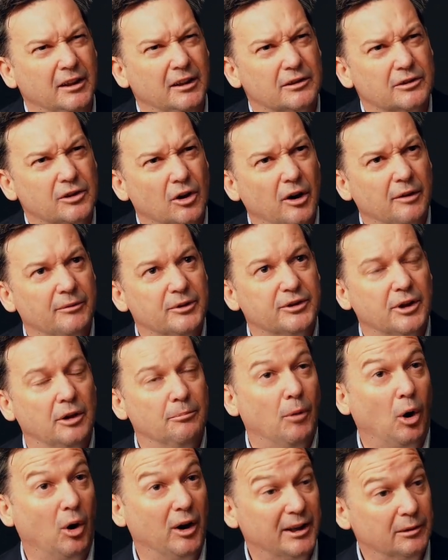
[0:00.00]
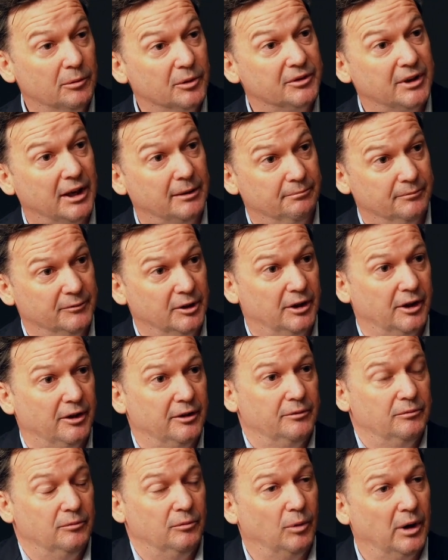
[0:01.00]
Drivers, so mining was up,
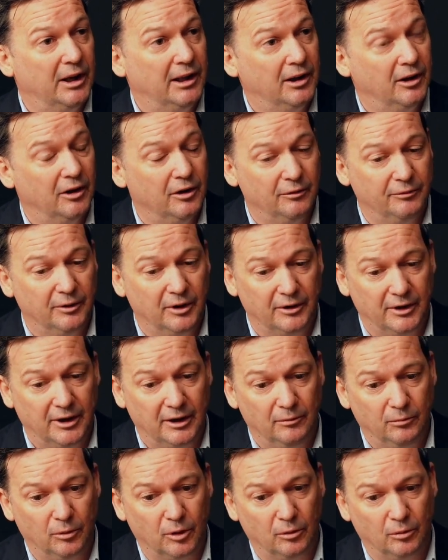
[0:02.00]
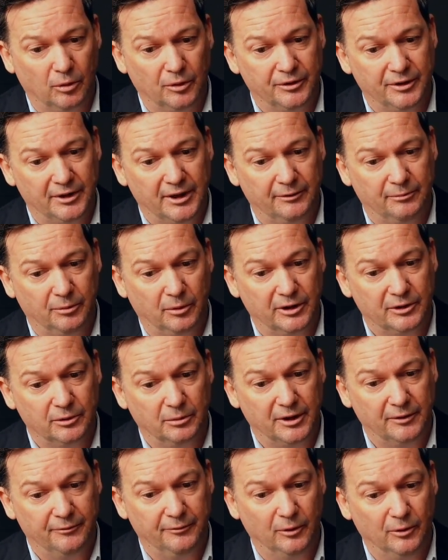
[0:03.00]
well over what it was in
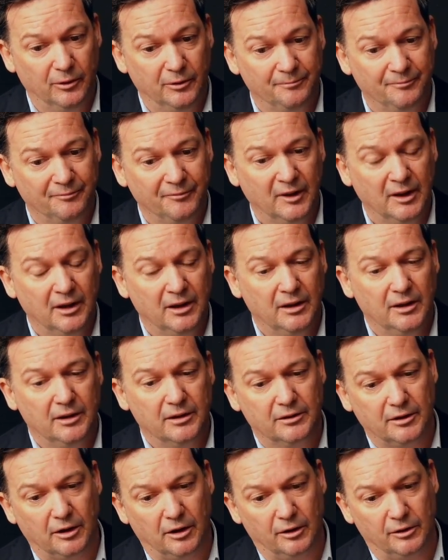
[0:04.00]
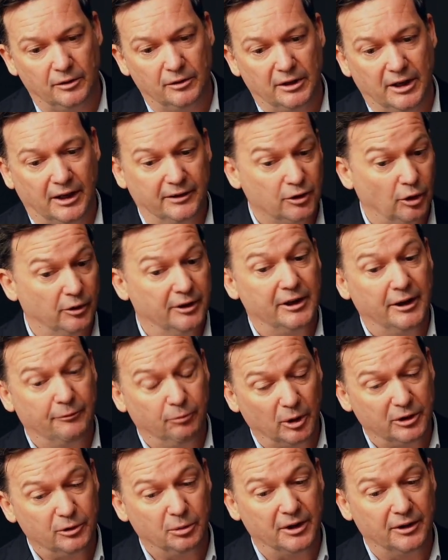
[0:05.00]
FY24. So, in
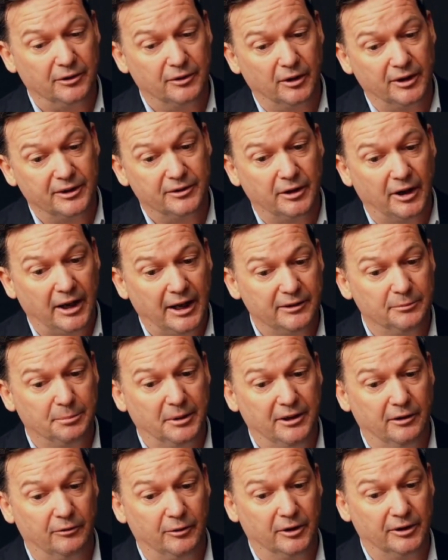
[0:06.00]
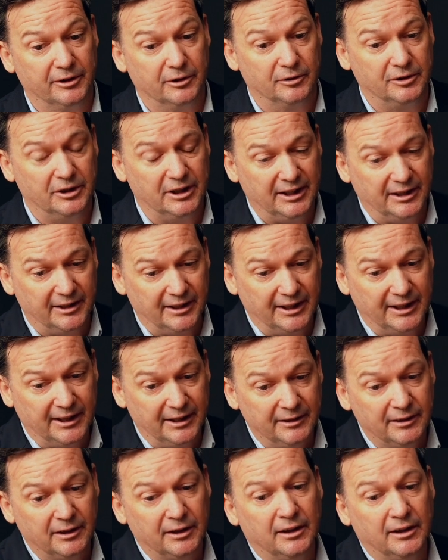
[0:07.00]
FY23. So it has been a really good year there.